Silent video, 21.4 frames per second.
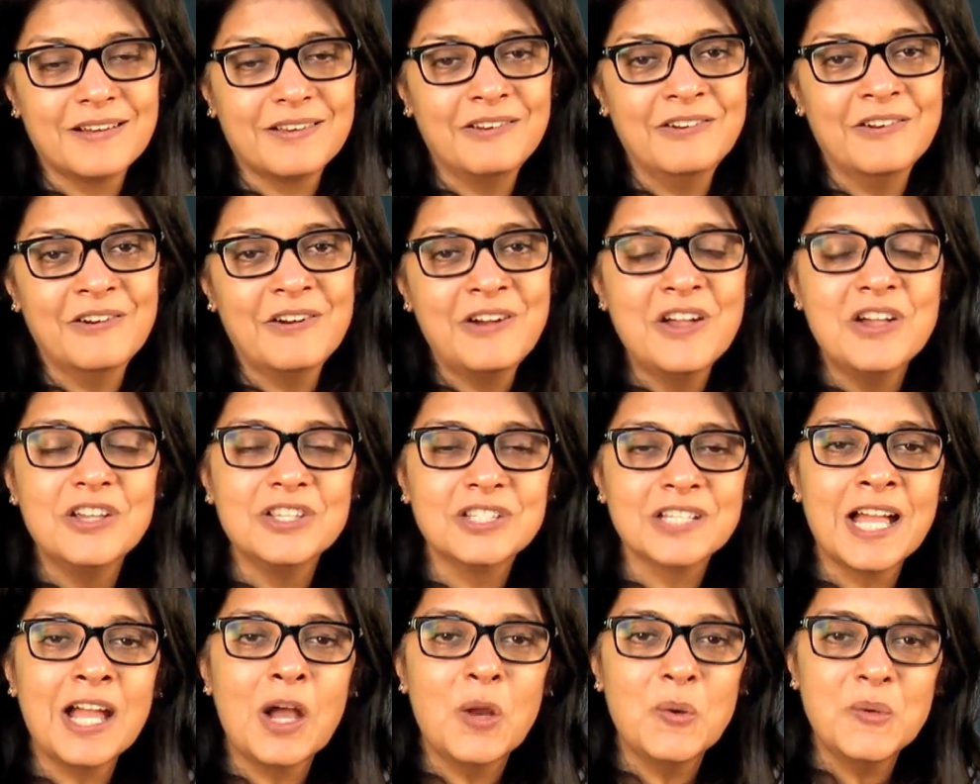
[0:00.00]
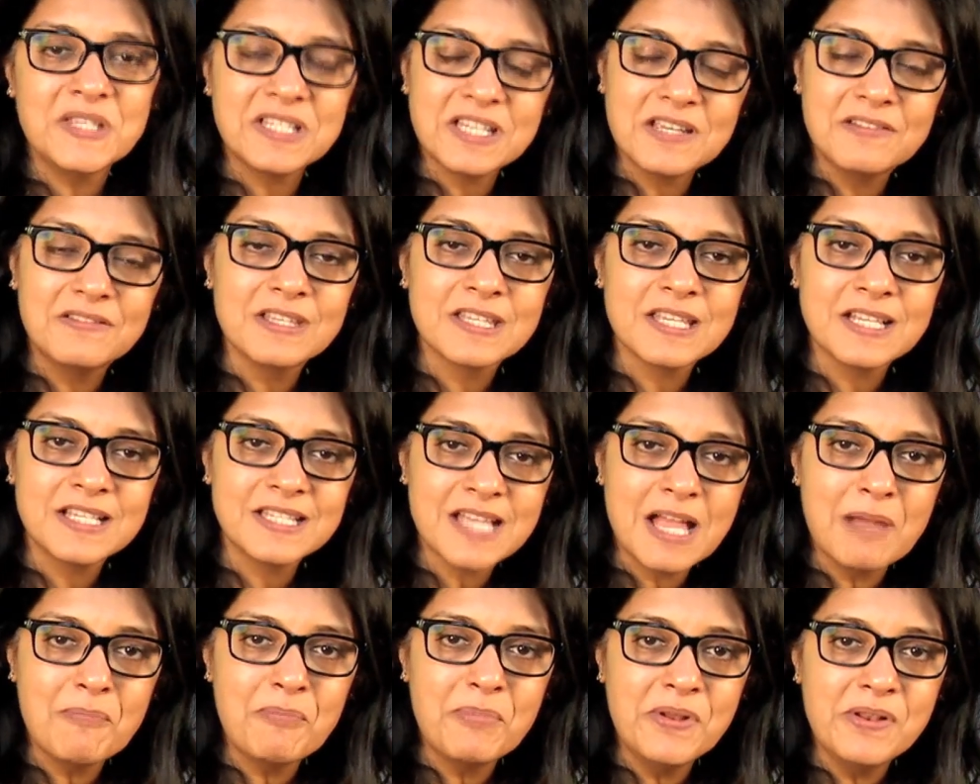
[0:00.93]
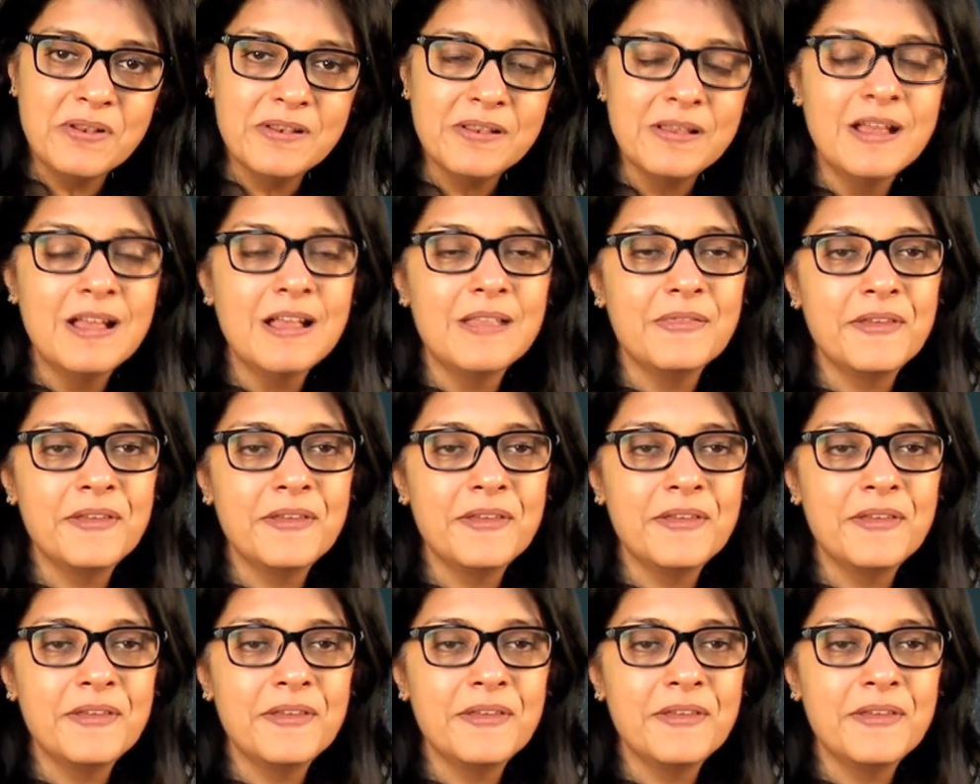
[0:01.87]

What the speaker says: So, I always give this example